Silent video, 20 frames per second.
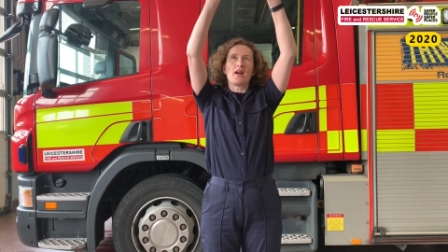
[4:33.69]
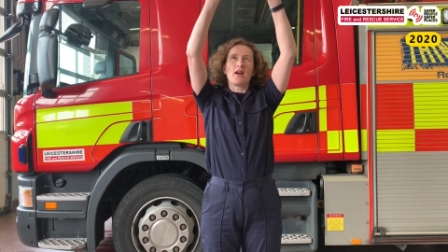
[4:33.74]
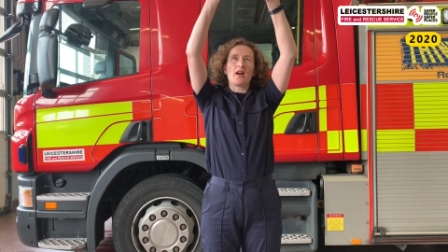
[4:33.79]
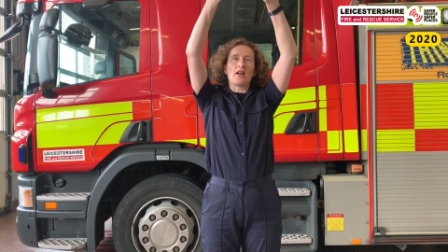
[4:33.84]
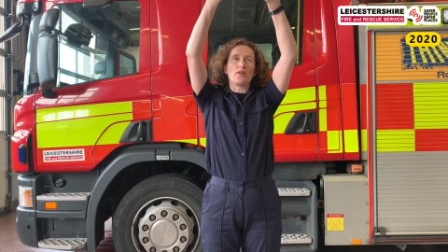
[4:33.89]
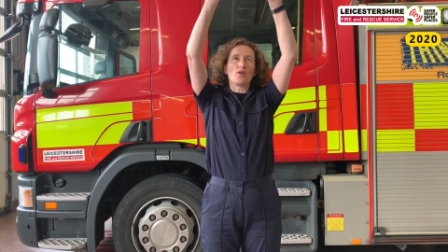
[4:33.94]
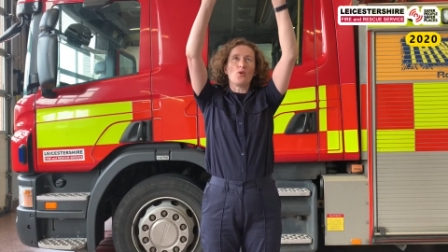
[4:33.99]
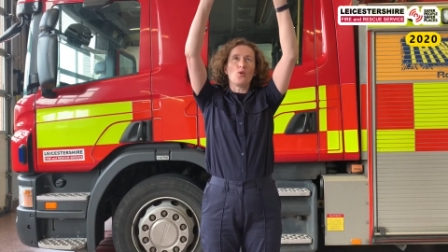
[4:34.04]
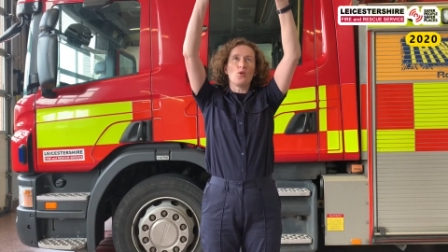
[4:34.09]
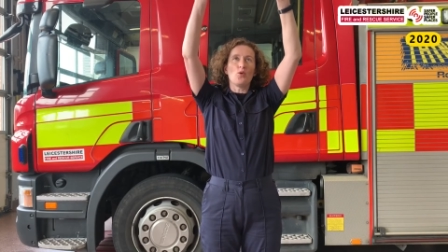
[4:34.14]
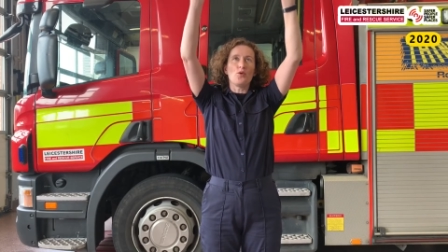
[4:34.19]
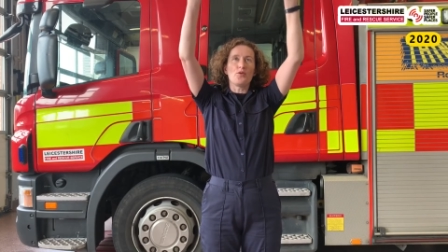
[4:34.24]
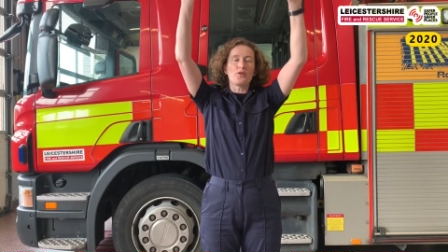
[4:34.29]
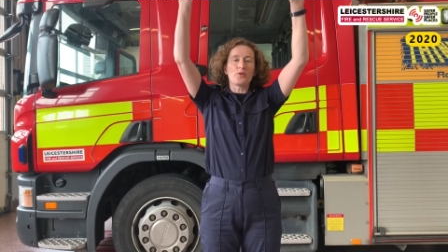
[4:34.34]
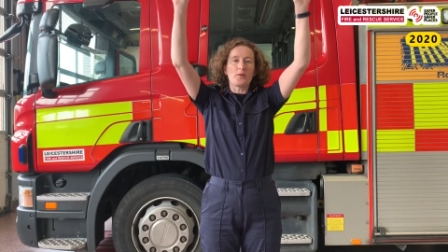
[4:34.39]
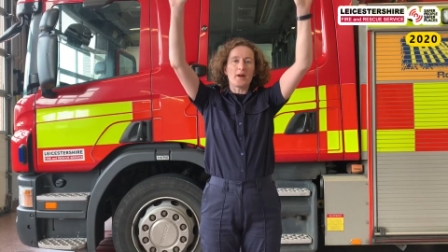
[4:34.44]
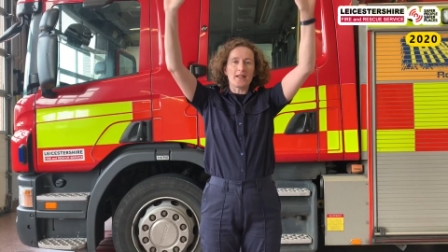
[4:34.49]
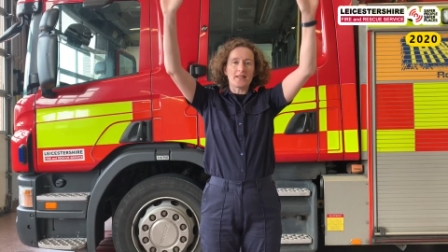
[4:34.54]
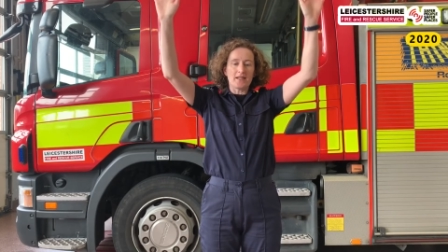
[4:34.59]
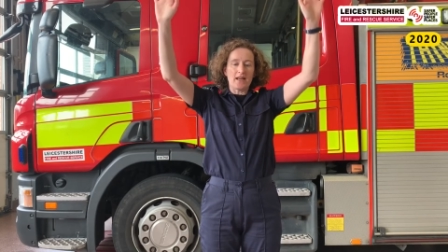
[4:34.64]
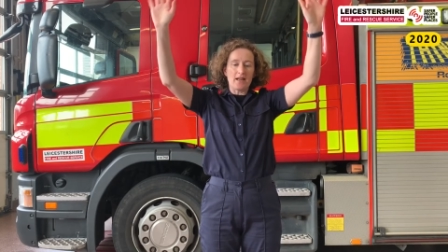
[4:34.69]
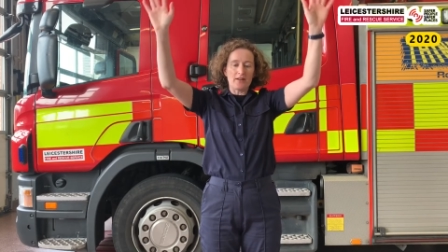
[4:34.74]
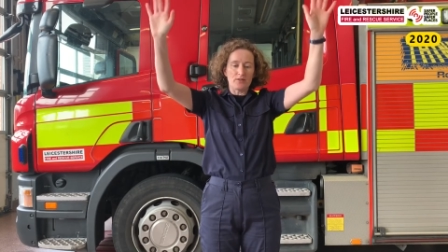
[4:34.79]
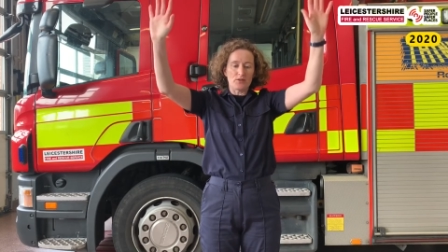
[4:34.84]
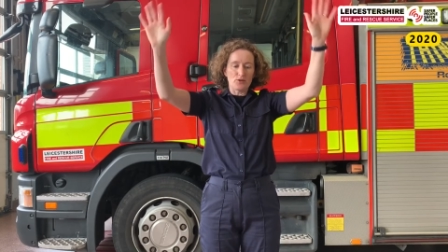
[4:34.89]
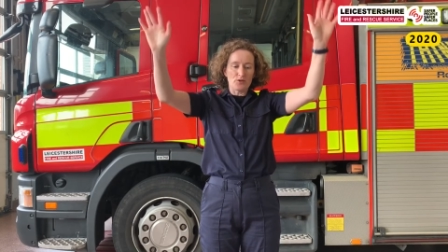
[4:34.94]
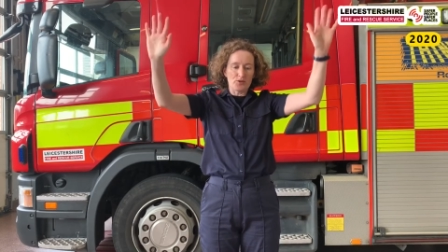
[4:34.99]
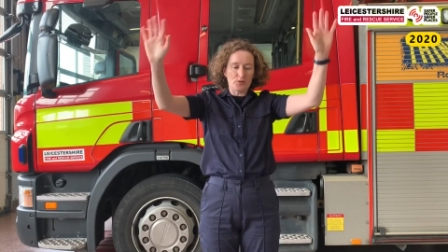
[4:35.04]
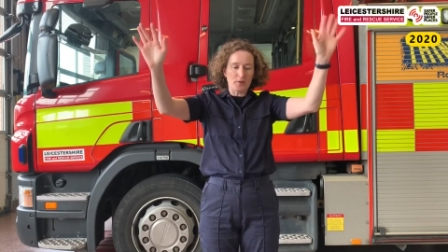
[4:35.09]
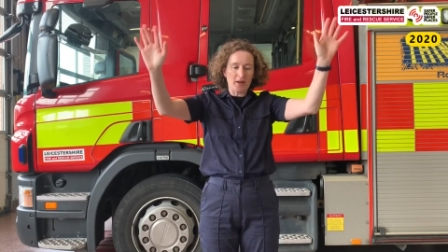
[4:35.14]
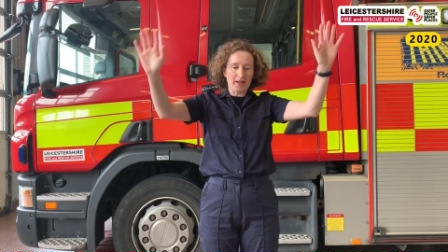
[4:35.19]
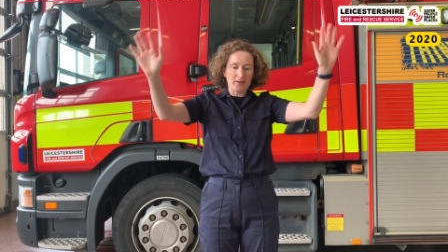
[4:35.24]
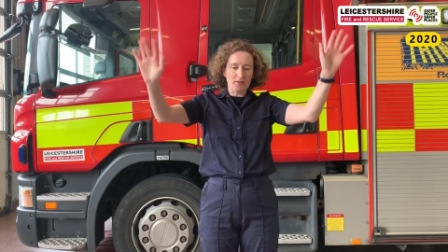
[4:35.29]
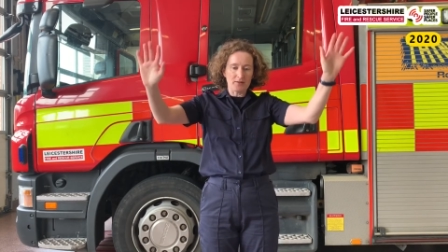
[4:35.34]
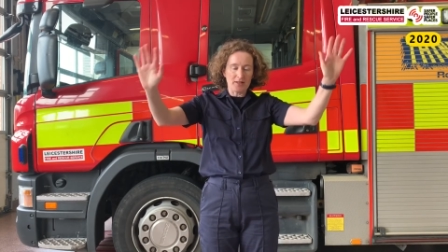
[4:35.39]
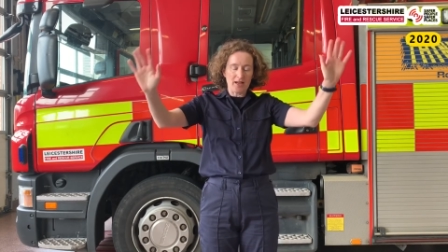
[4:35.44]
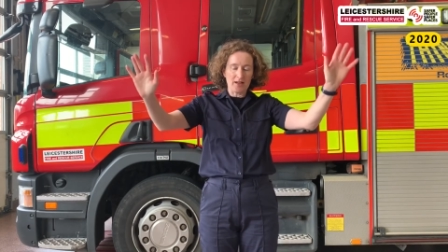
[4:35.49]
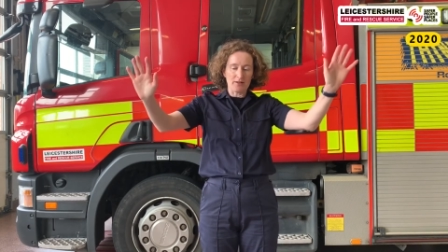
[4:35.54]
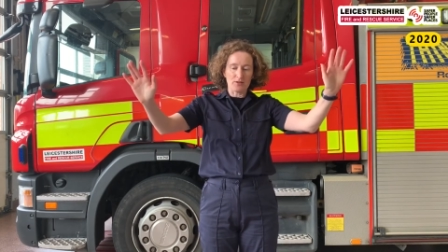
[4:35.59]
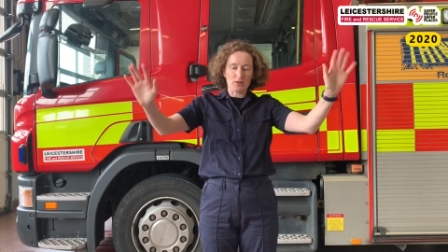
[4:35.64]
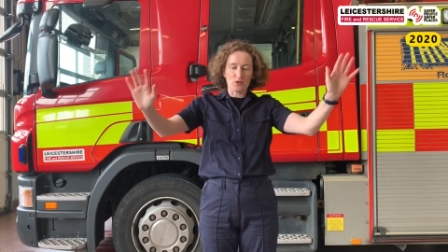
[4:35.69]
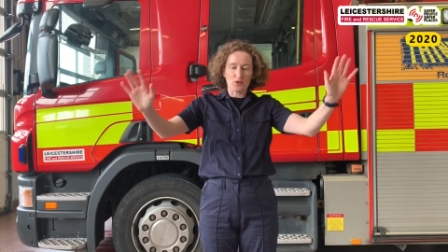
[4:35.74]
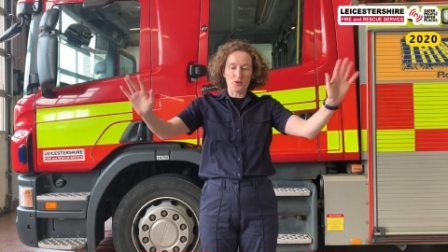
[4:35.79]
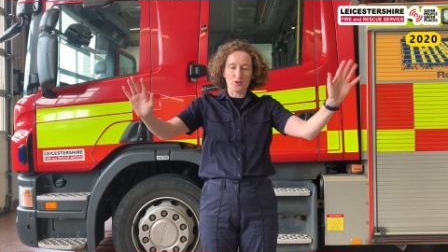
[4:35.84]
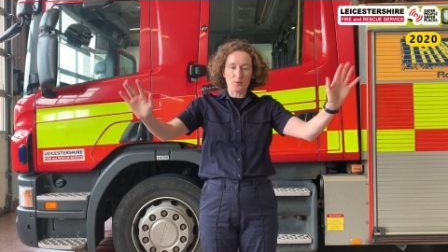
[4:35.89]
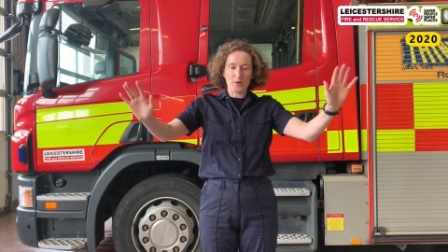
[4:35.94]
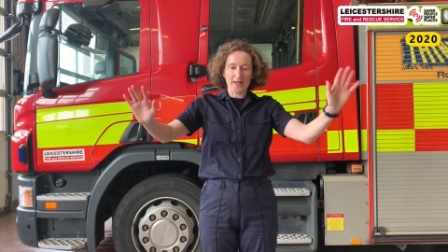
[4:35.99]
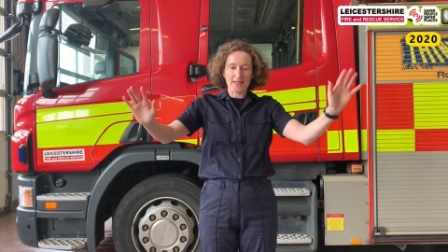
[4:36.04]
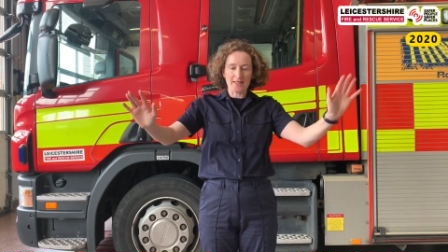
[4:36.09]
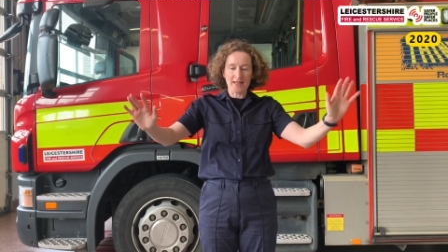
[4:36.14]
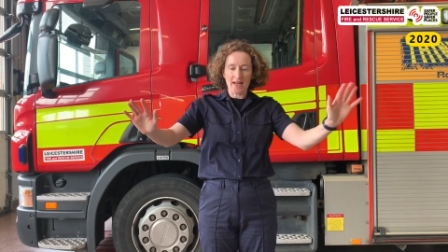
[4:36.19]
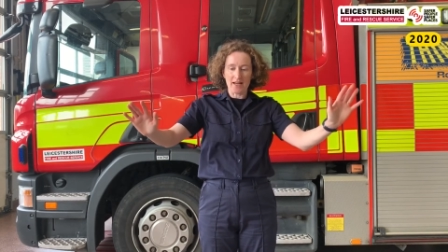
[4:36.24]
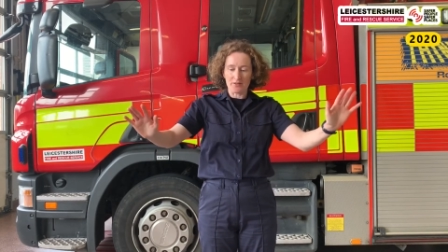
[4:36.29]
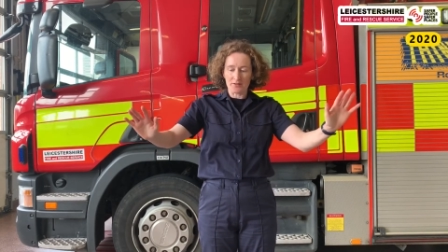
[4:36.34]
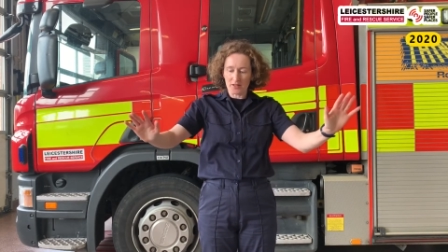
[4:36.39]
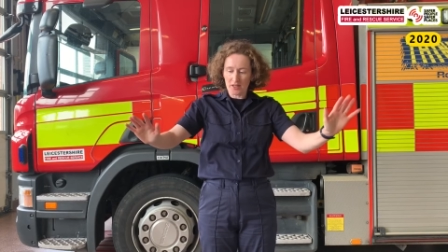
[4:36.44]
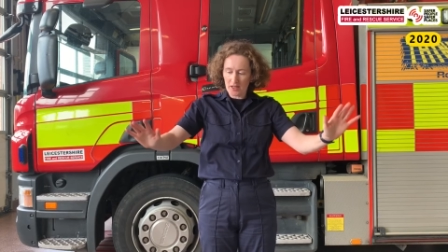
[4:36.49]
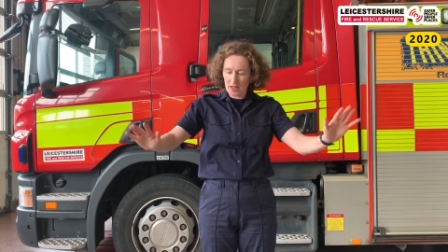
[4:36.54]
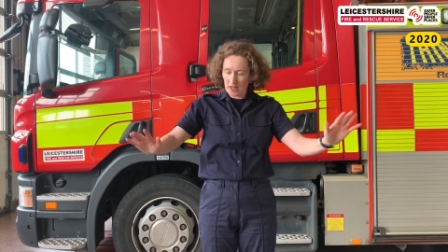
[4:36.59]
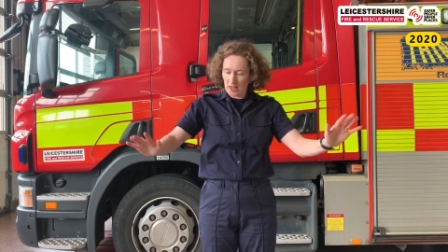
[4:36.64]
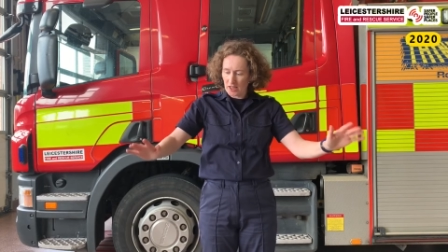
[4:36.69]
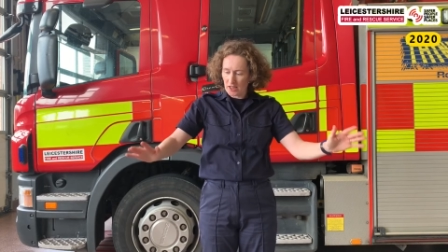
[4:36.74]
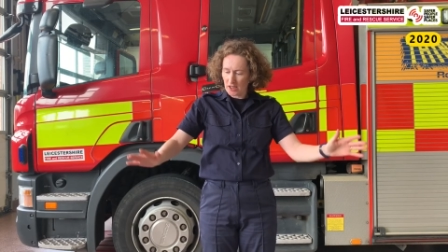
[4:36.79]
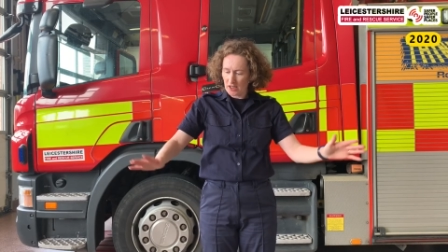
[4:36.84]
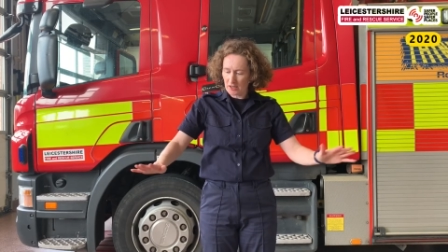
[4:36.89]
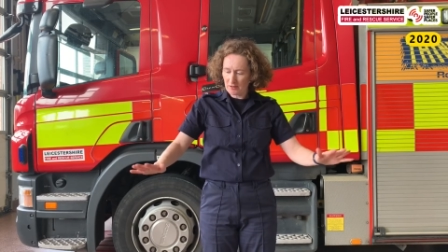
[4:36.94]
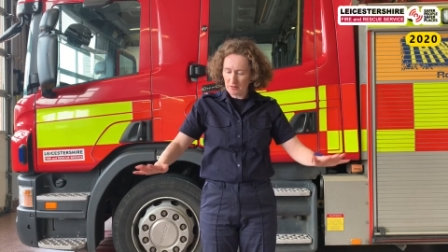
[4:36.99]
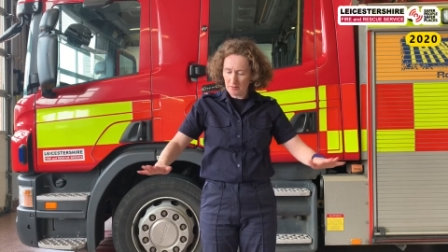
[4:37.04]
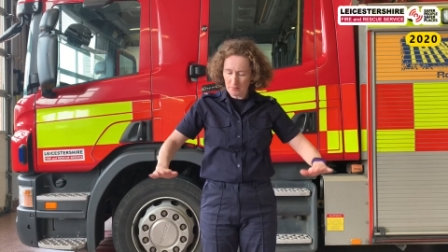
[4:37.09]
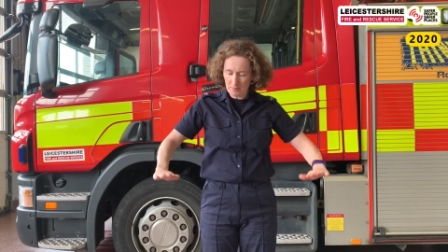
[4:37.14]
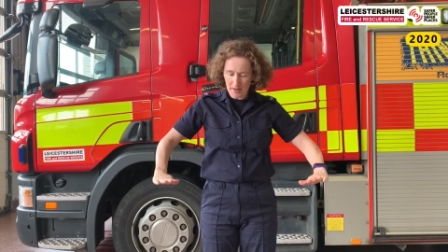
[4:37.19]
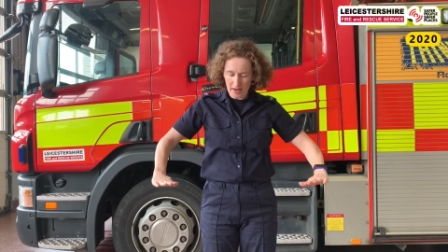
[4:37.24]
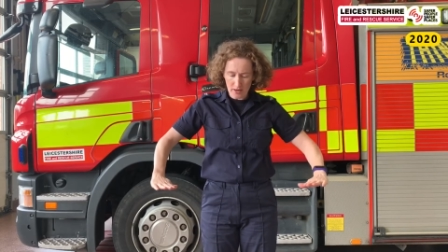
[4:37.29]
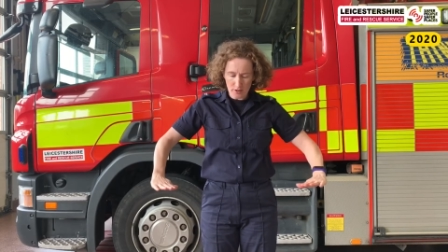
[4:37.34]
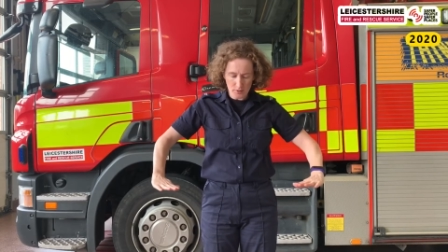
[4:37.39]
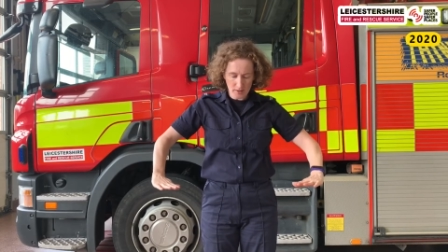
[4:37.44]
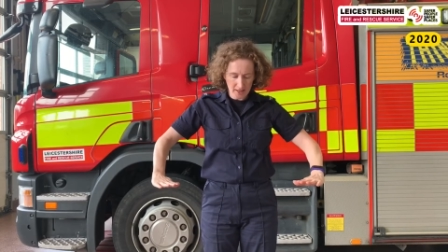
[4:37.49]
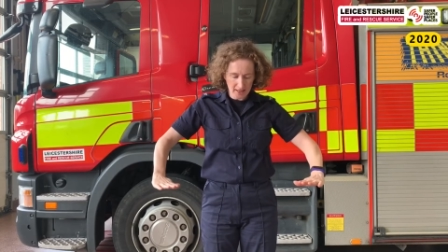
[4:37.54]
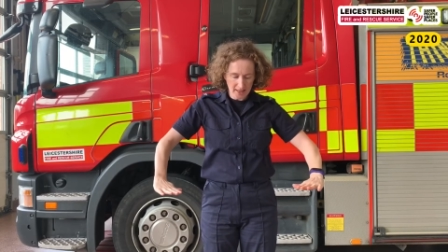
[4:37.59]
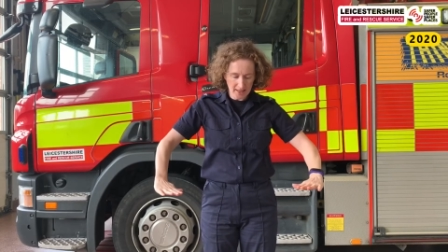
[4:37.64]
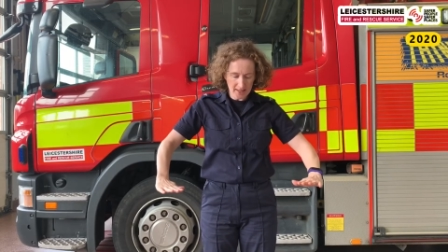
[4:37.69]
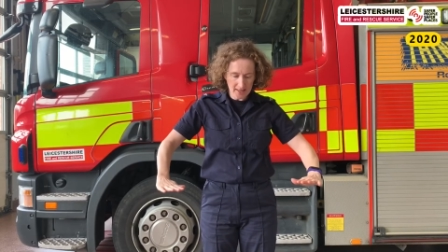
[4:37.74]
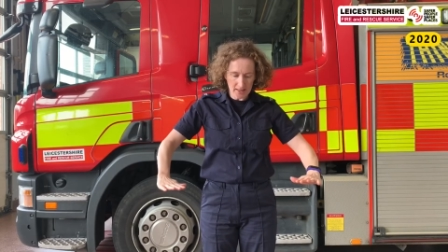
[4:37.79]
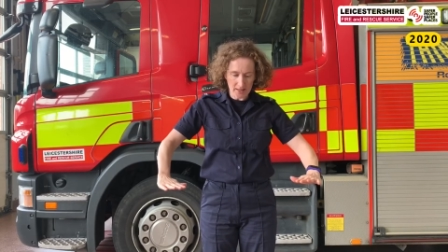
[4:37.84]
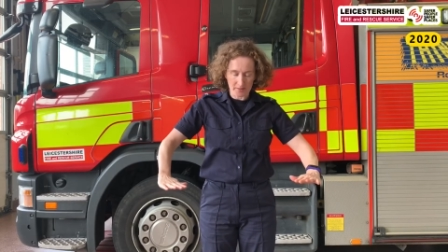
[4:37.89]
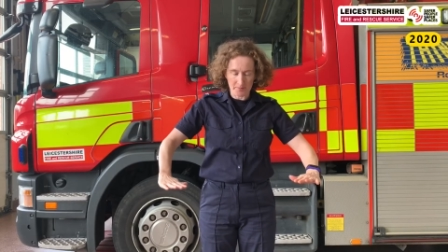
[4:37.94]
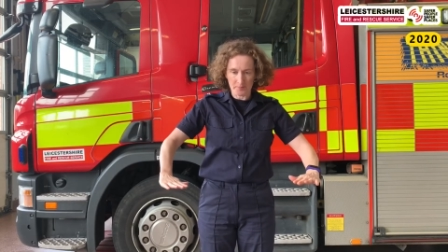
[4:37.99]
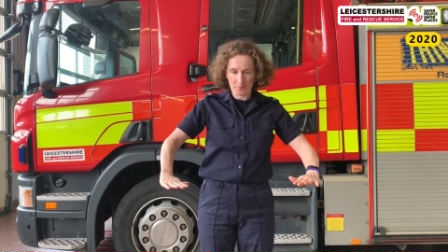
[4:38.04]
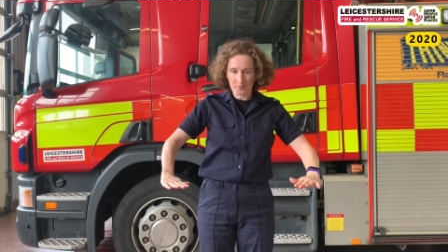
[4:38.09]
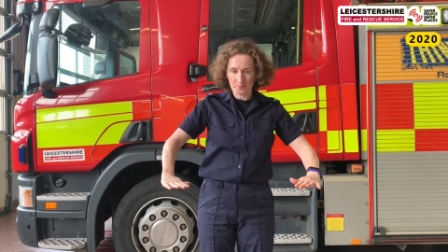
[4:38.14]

and all the way down, all the way down, all the way down to about here.